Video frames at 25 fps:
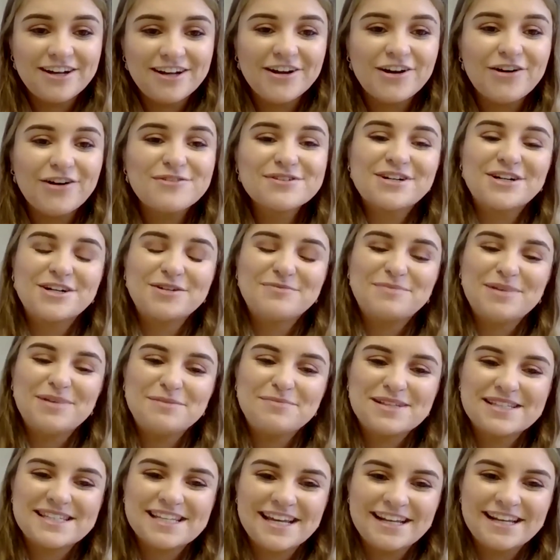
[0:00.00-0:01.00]
always heard
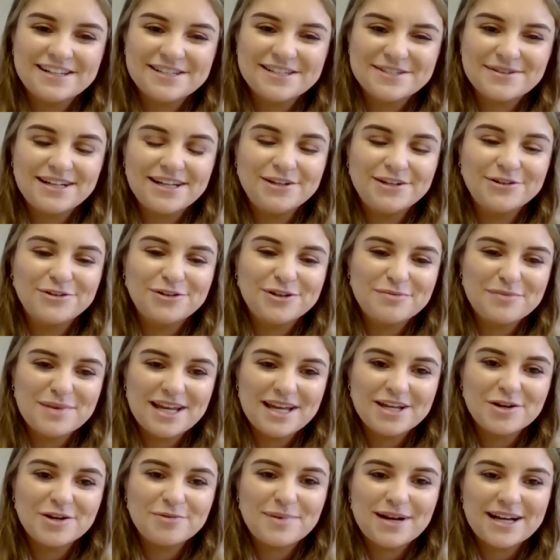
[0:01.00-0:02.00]
people saying it as well, you know, you
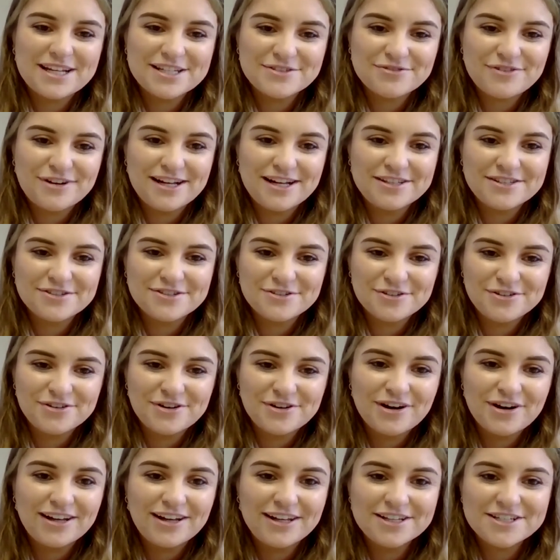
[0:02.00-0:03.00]
make your best friends through
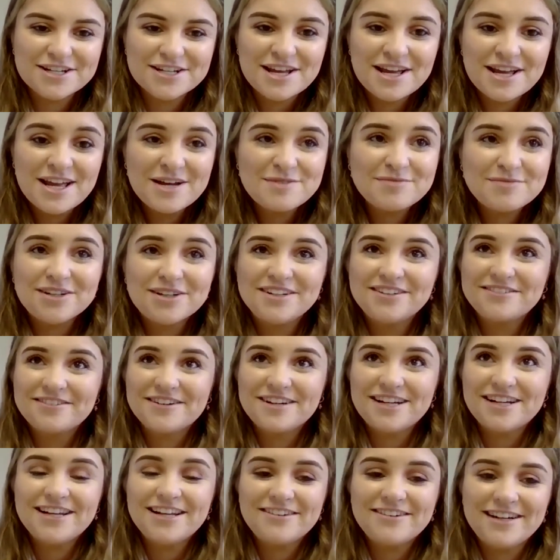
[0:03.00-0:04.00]
college, but it
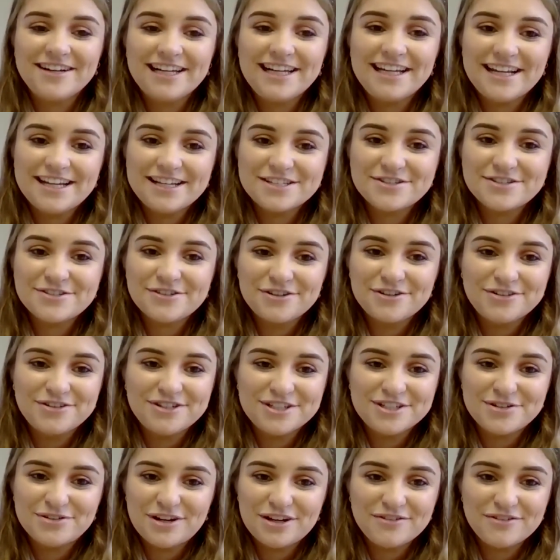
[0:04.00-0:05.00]
really, really is true.
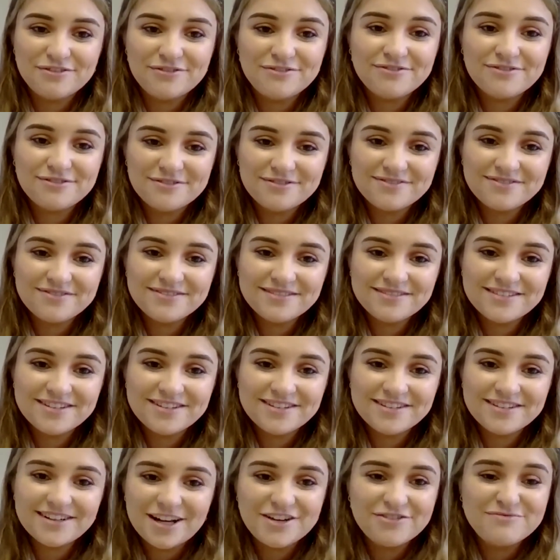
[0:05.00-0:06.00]
Do you know,
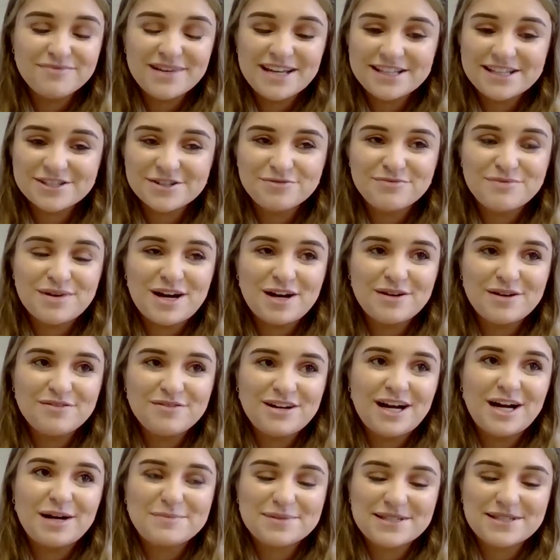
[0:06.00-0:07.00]
I've made some
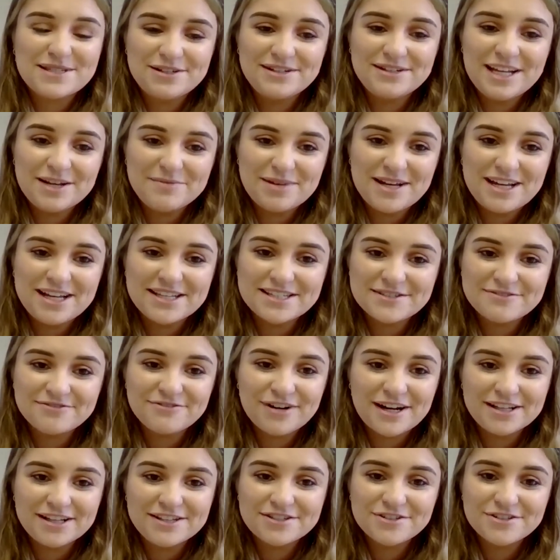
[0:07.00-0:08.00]
absolutely amazing
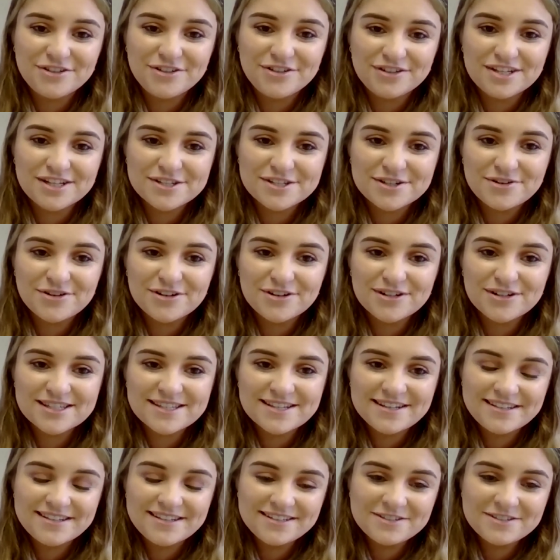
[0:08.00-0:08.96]
friends through this course.